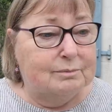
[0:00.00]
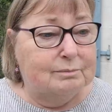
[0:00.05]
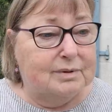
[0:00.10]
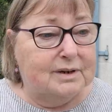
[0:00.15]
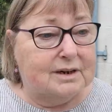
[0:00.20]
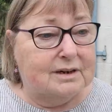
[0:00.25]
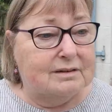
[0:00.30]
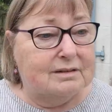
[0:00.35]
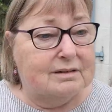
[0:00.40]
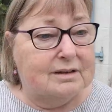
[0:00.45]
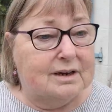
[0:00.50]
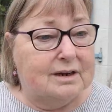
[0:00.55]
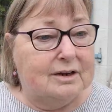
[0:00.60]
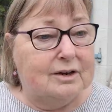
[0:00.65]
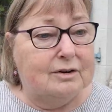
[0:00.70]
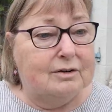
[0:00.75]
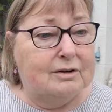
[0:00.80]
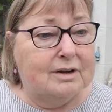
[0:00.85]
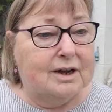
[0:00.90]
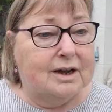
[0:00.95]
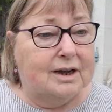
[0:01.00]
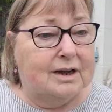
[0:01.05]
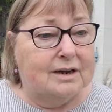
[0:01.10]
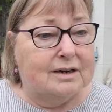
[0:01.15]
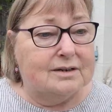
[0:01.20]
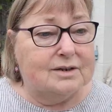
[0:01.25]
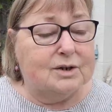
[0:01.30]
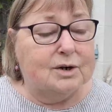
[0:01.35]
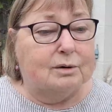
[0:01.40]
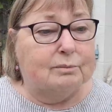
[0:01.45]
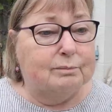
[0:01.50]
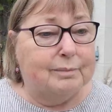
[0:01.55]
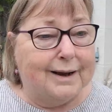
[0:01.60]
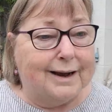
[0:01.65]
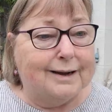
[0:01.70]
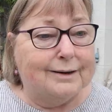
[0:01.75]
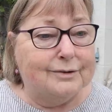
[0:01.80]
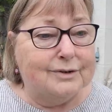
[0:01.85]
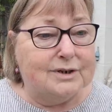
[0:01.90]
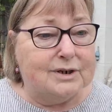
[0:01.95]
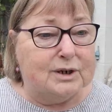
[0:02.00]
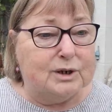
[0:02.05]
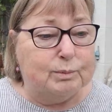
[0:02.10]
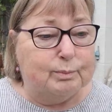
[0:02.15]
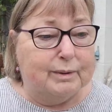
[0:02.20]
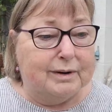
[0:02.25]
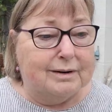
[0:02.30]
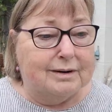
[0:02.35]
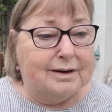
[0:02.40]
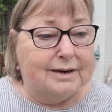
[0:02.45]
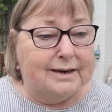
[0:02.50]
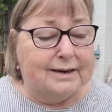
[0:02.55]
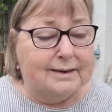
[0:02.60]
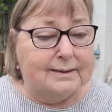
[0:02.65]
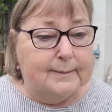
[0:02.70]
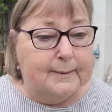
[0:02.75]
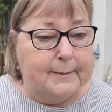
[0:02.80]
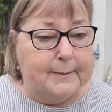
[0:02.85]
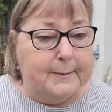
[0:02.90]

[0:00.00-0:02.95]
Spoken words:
but I think UK is compounded by